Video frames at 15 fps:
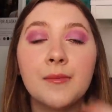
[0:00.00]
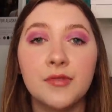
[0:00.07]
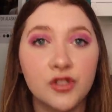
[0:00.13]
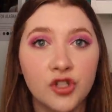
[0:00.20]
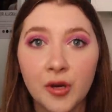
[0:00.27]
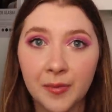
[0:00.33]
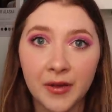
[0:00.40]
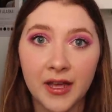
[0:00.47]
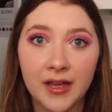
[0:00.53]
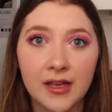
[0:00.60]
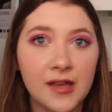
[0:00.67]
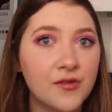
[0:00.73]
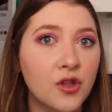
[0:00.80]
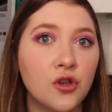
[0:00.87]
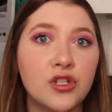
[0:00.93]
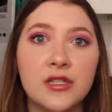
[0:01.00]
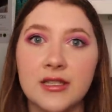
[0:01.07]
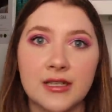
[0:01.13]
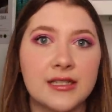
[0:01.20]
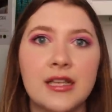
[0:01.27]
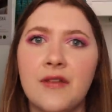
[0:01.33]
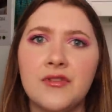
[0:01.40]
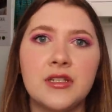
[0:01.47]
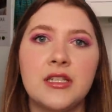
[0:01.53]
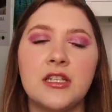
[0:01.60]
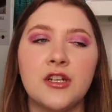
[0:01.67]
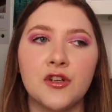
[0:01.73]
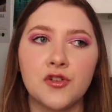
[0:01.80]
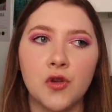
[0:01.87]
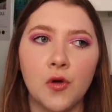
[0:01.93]
stripping, even though she's like
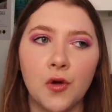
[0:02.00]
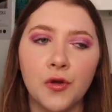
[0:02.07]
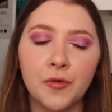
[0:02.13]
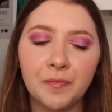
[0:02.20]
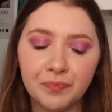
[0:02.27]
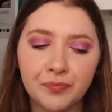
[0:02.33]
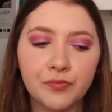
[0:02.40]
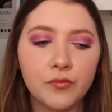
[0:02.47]
17 years old.